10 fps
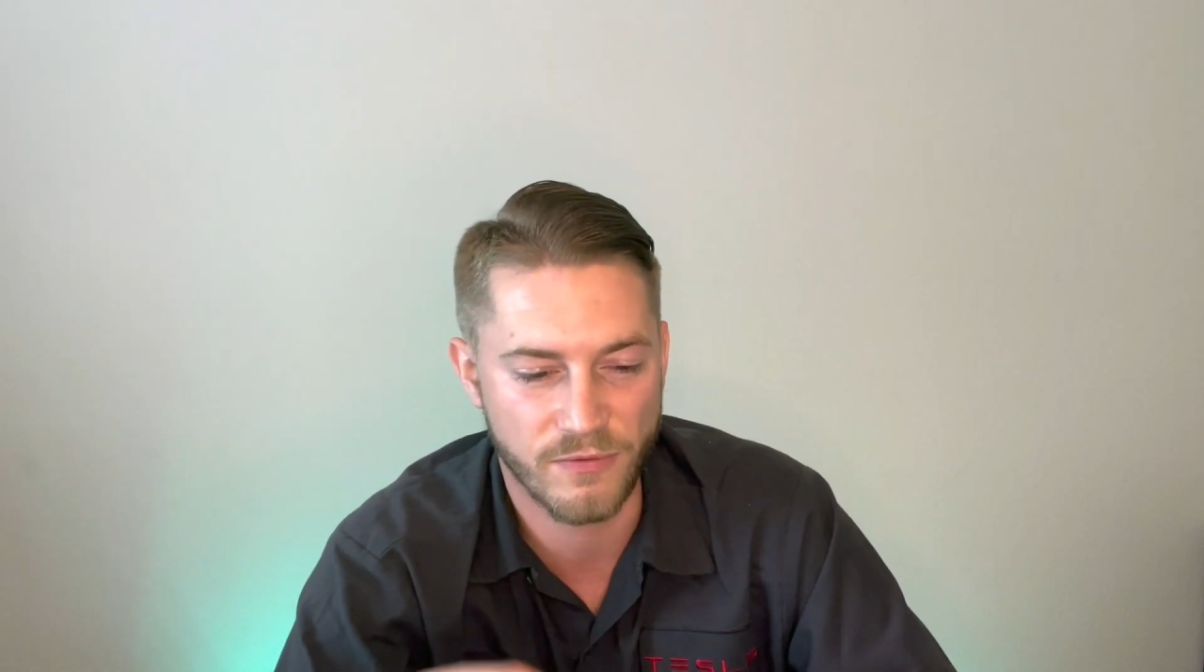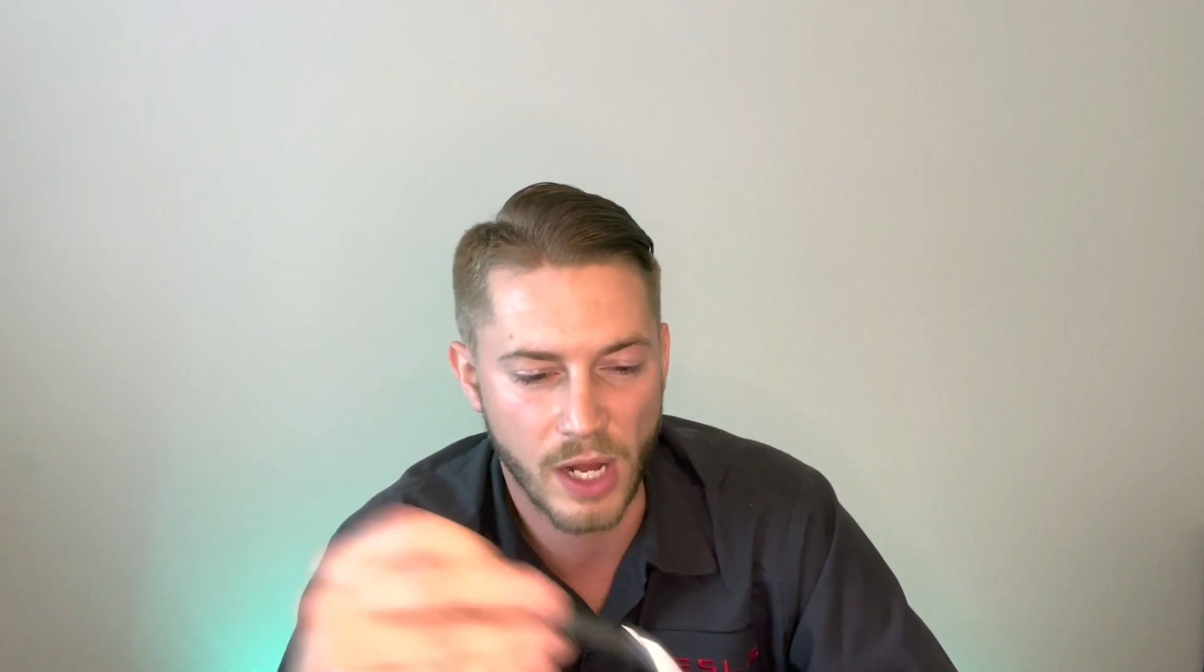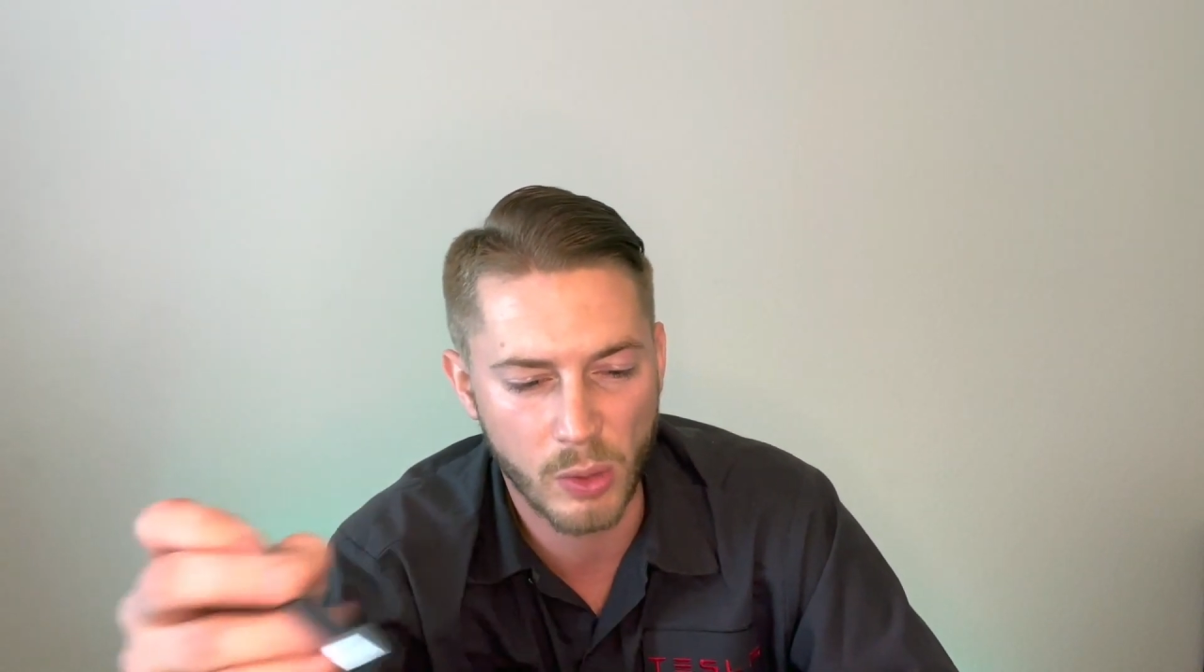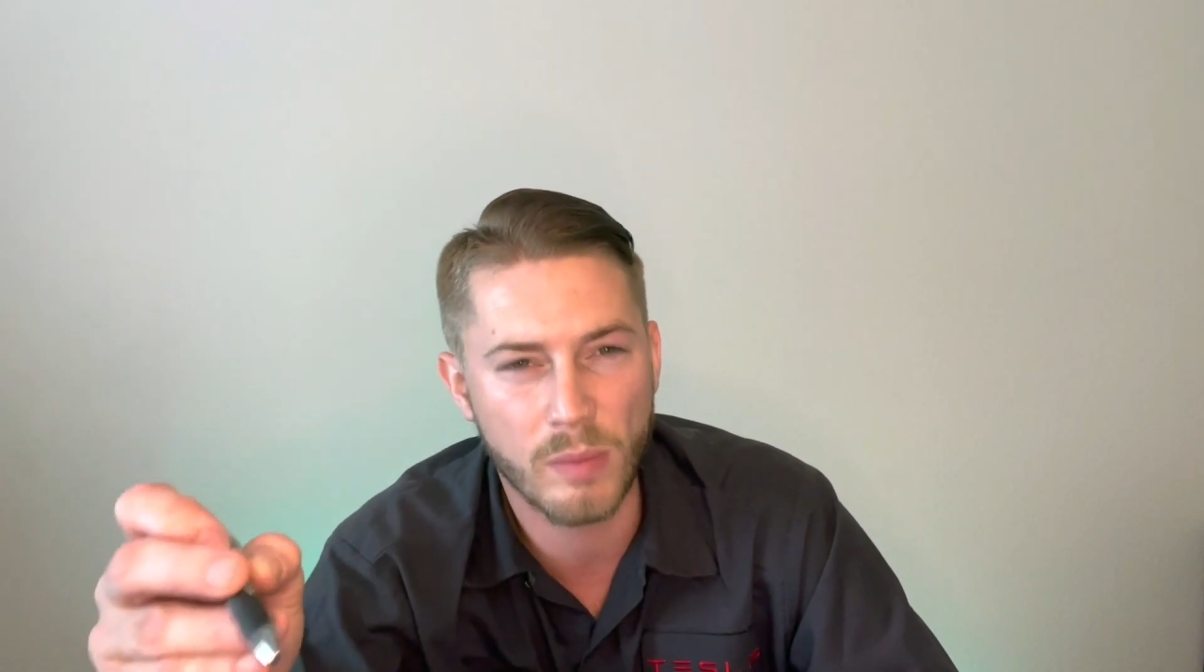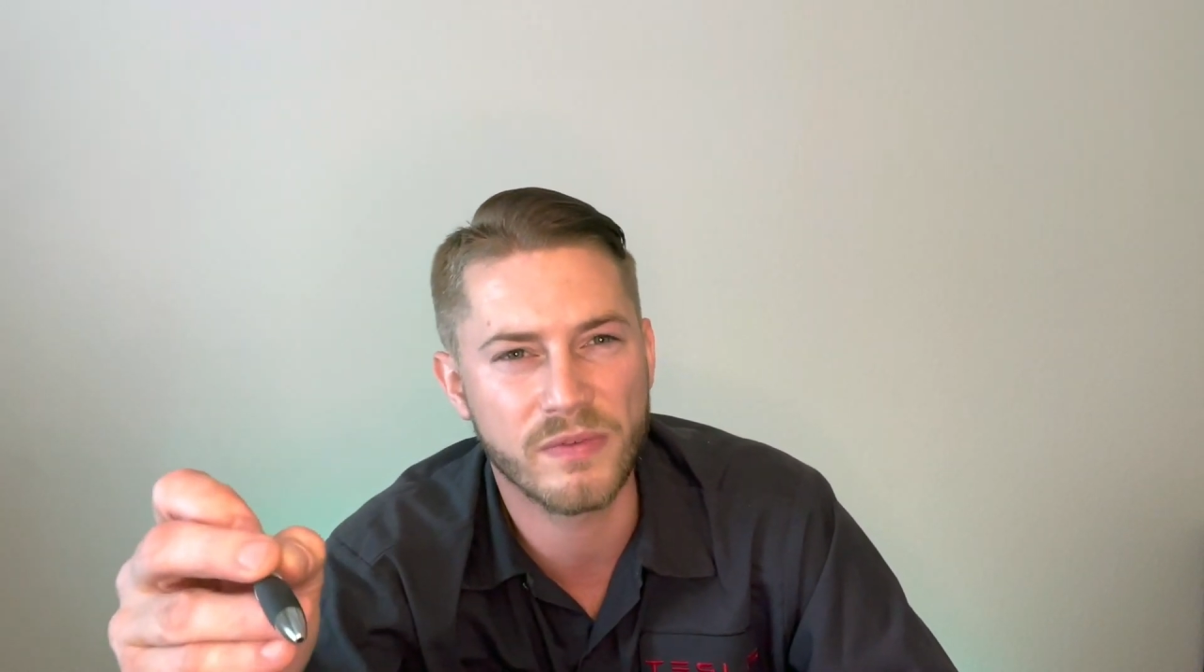
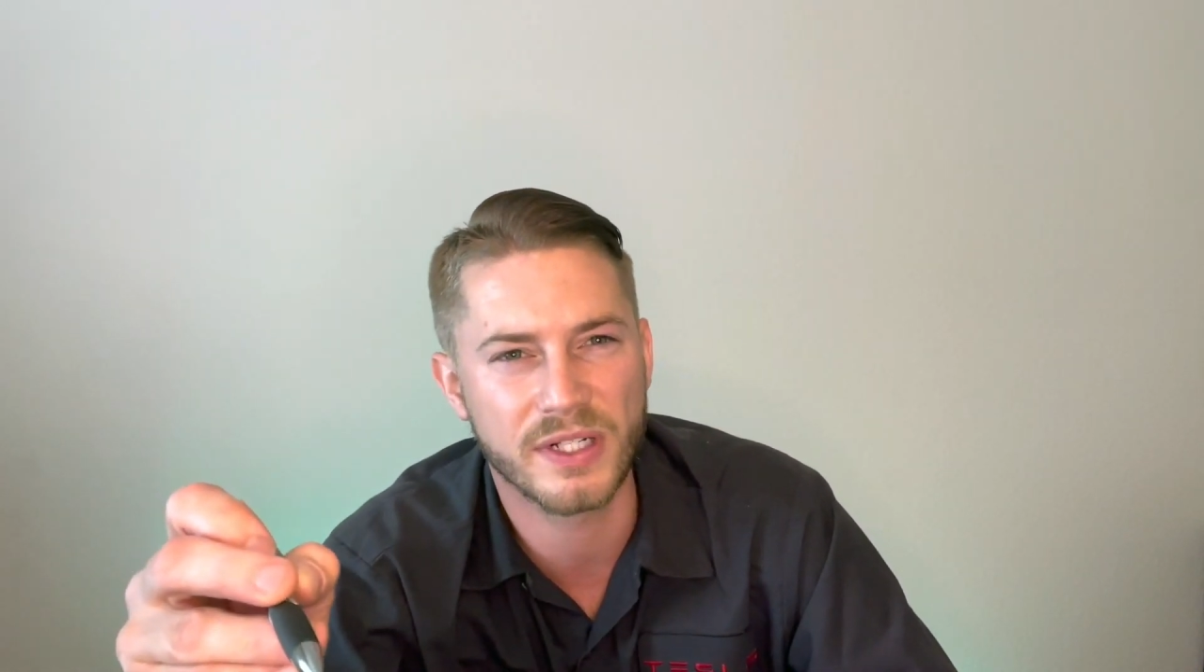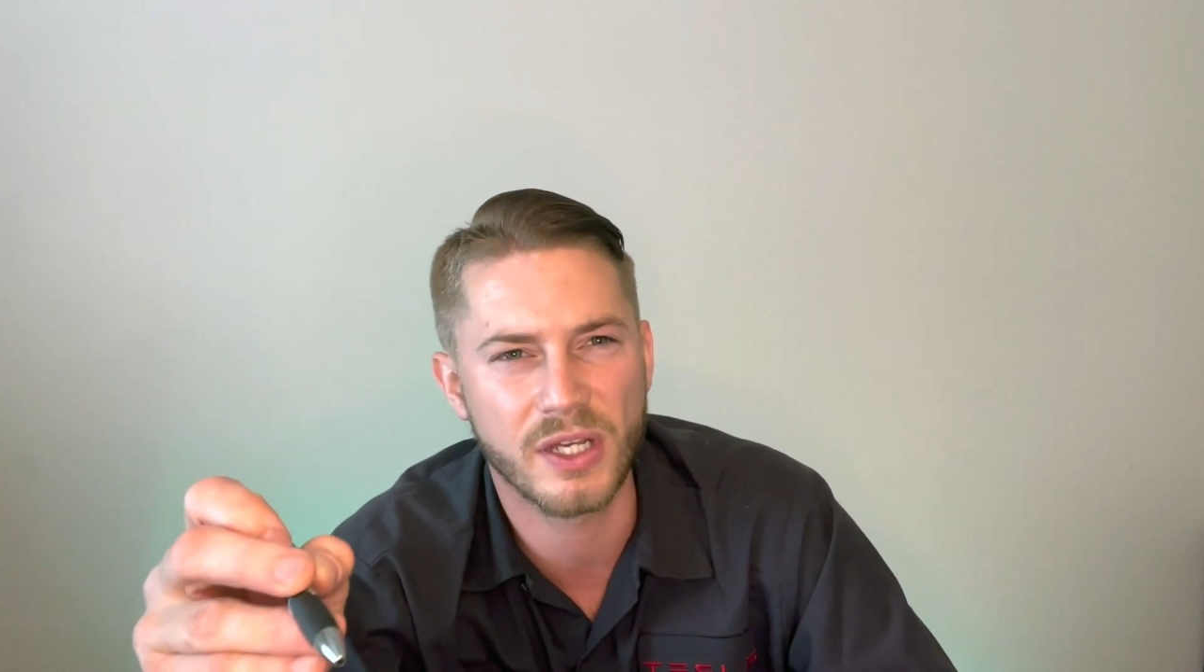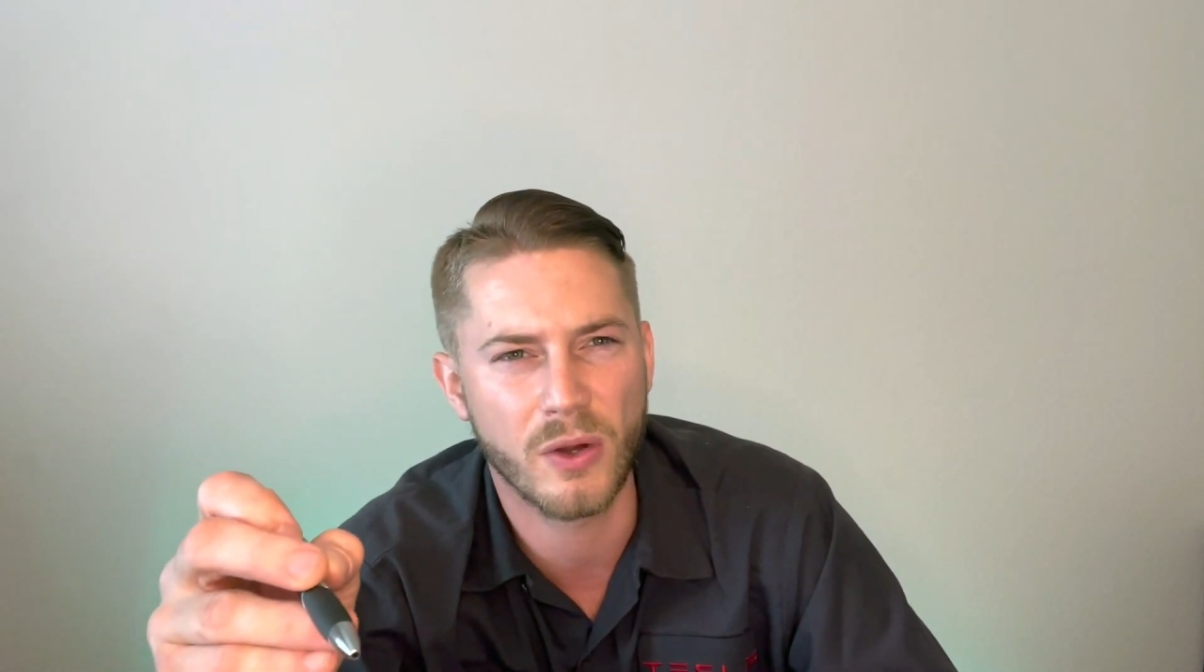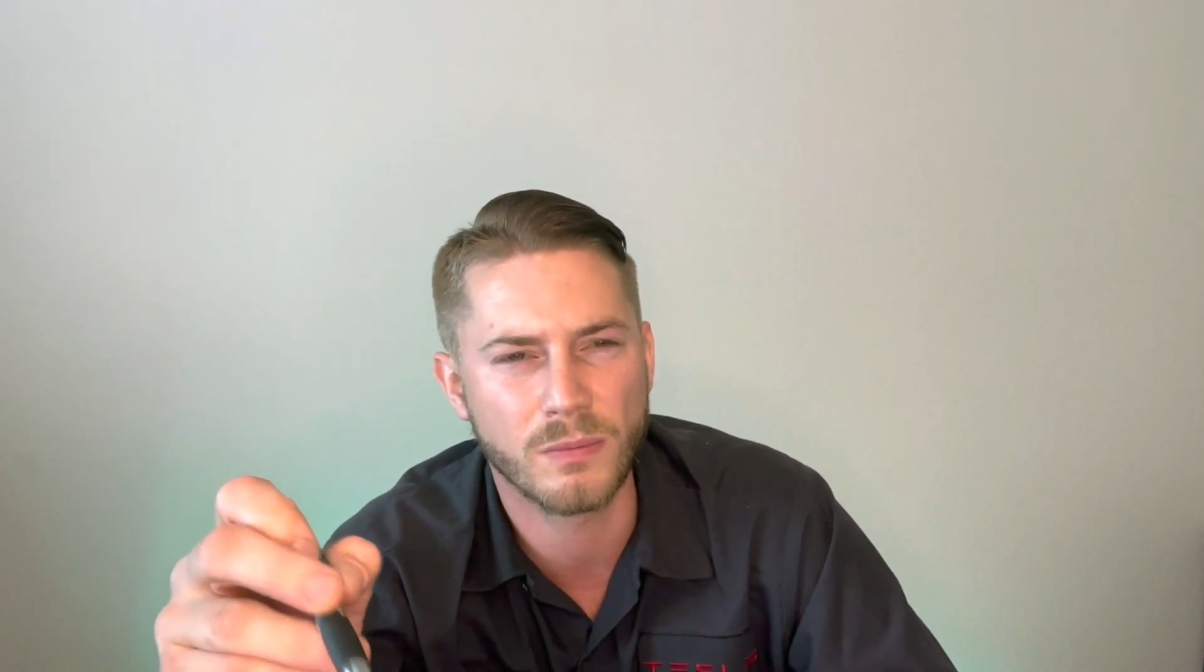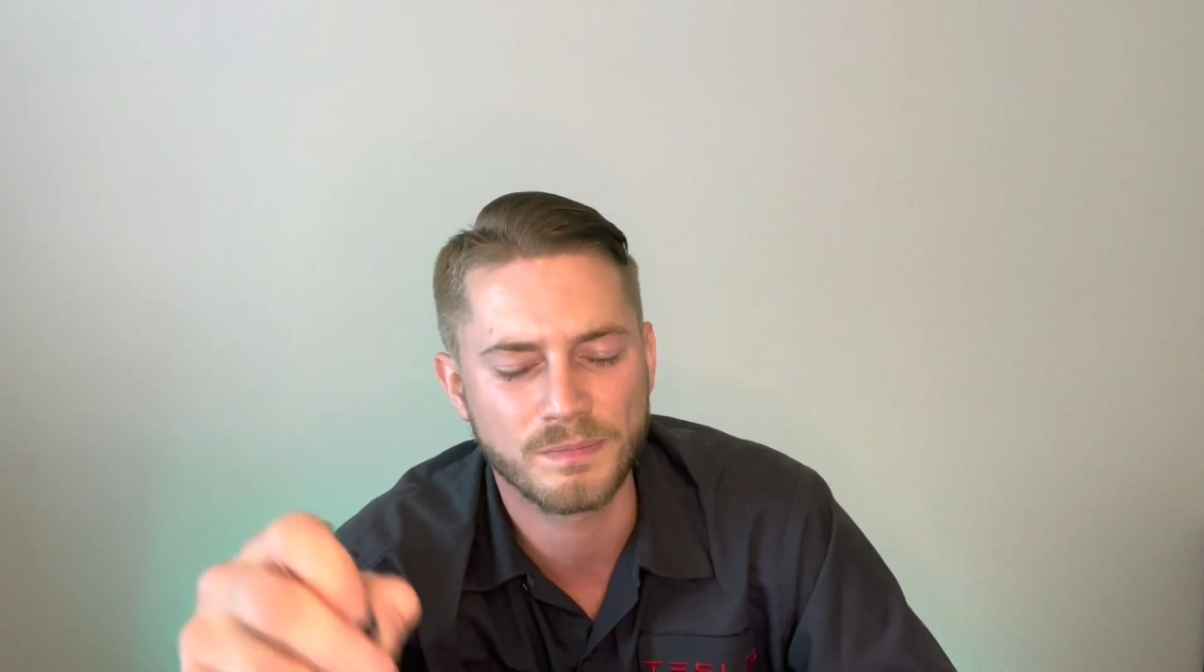follow-up
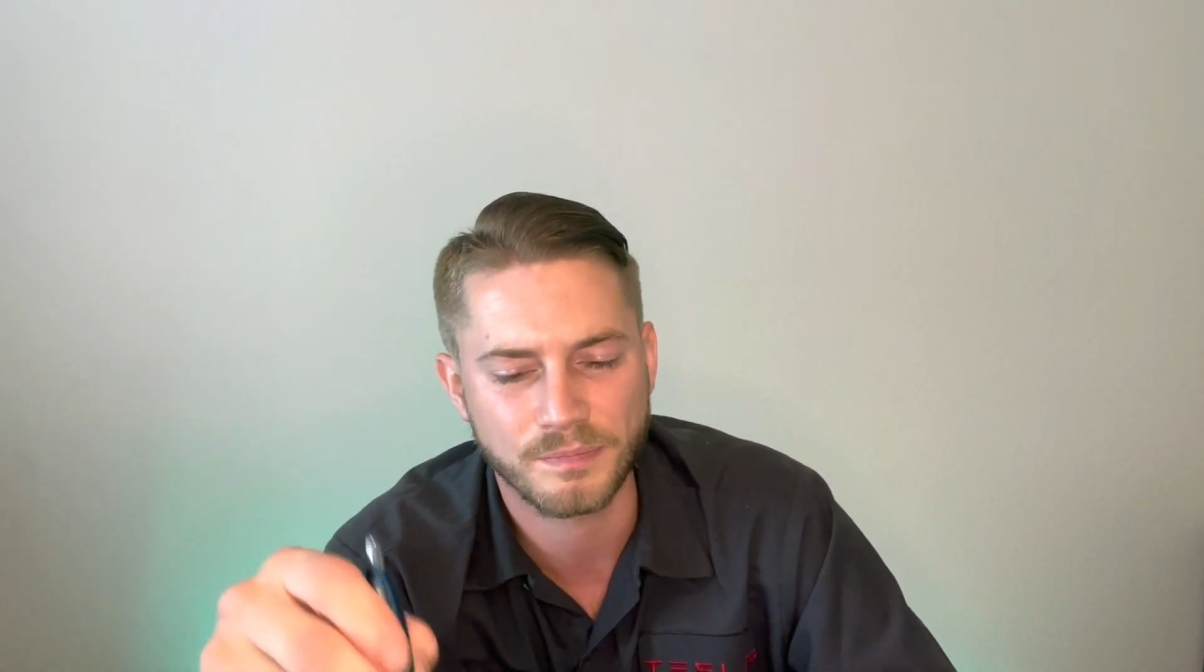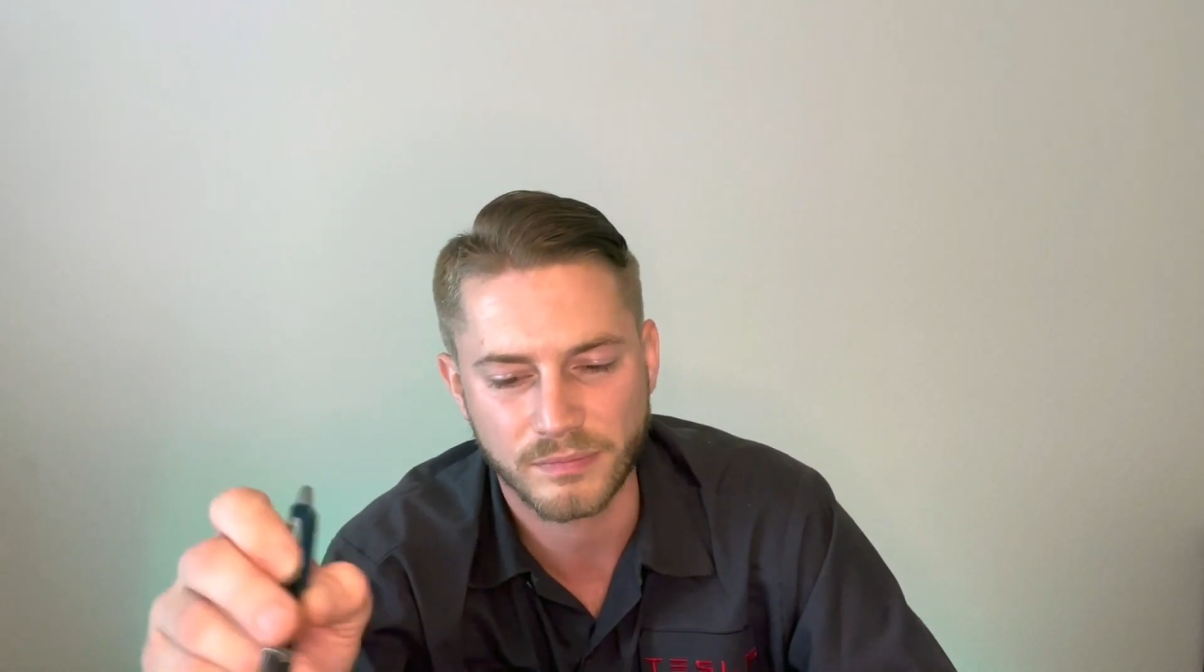video